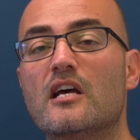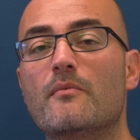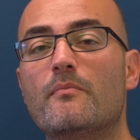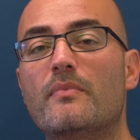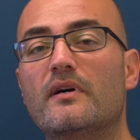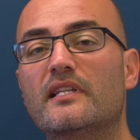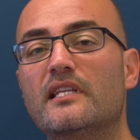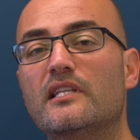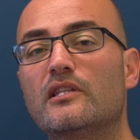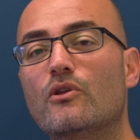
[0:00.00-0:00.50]

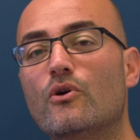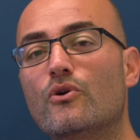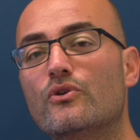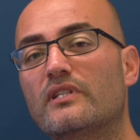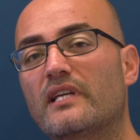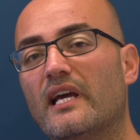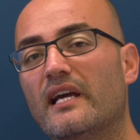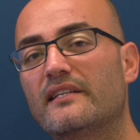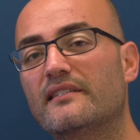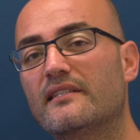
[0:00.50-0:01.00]
but in those
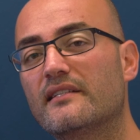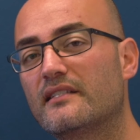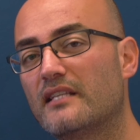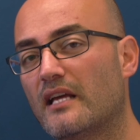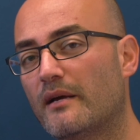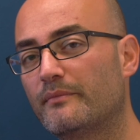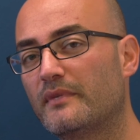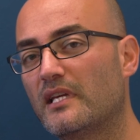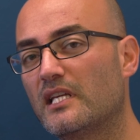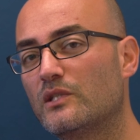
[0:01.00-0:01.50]
cases
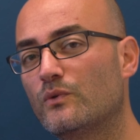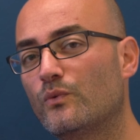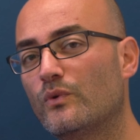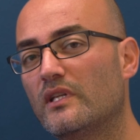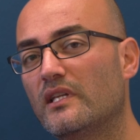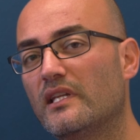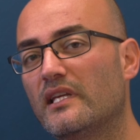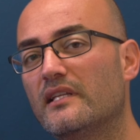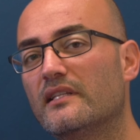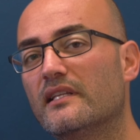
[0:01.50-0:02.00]
sometimes we
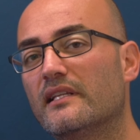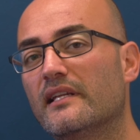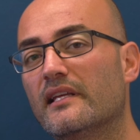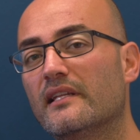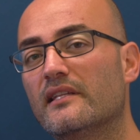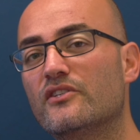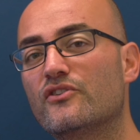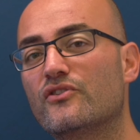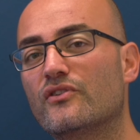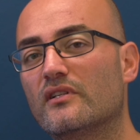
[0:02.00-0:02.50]
need an
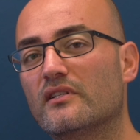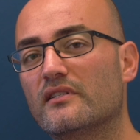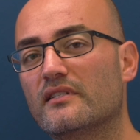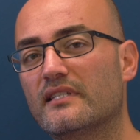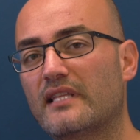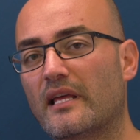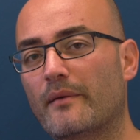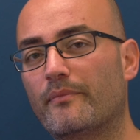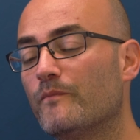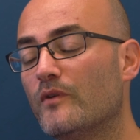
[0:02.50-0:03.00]
additional
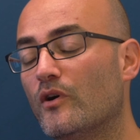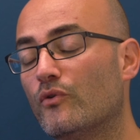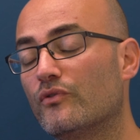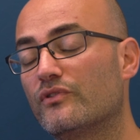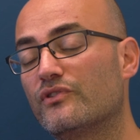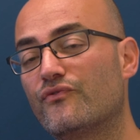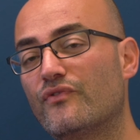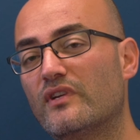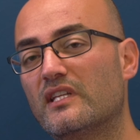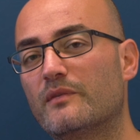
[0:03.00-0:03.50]
step or
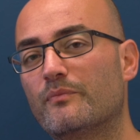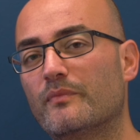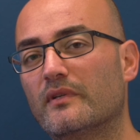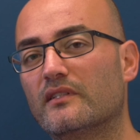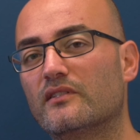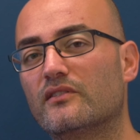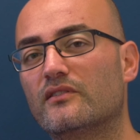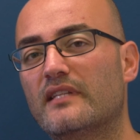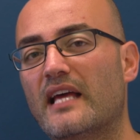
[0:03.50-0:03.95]
treatment.